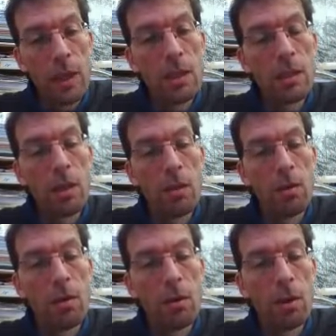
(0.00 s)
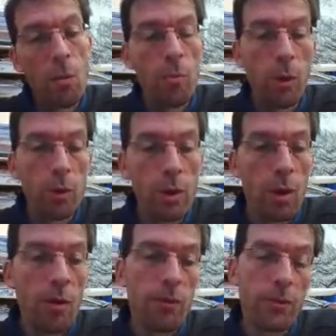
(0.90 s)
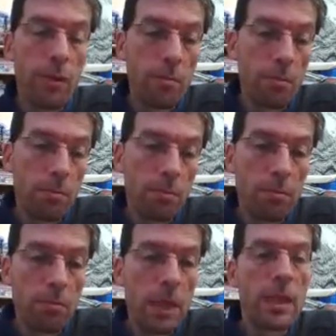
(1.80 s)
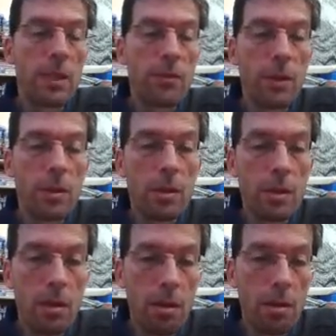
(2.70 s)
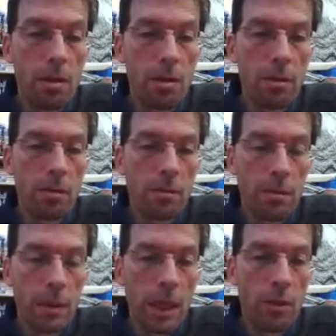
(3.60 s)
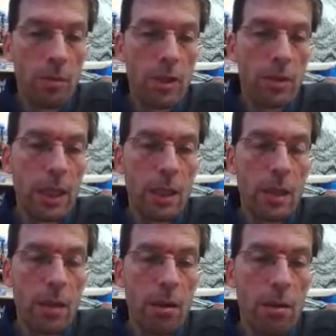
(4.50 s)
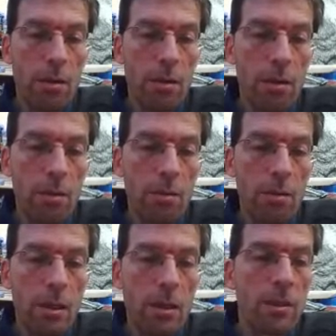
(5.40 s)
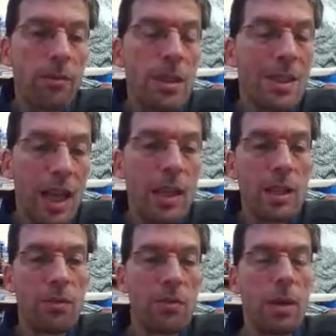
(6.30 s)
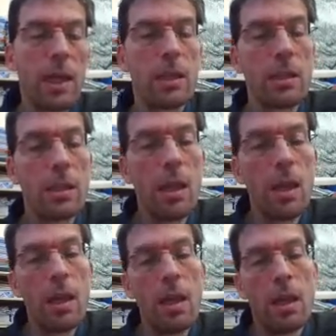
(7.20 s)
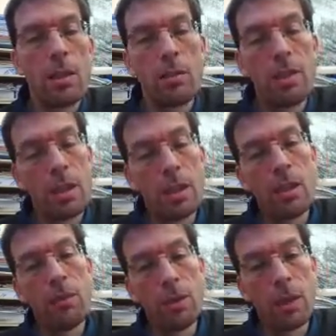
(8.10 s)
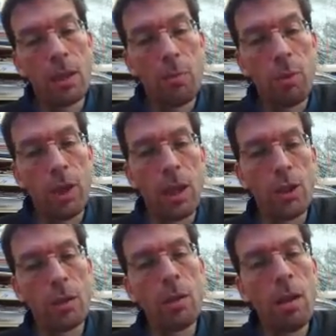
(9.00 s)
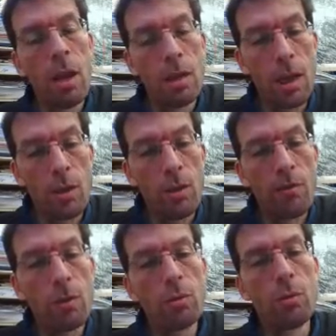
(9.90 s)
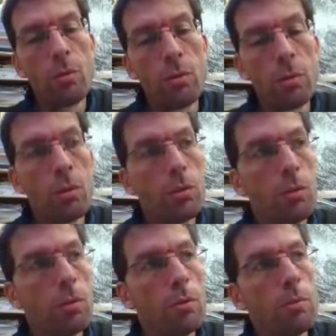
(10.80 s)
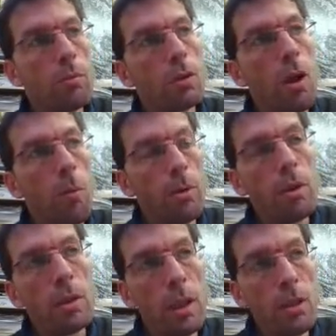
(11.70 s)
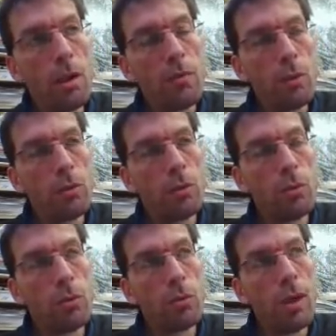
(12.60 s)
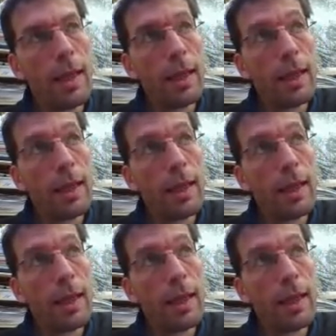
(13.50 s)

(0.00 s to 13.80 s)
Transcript: is composed of many different granulometric, different size of grains. And so this is different interpretation that you have to couple, that you have to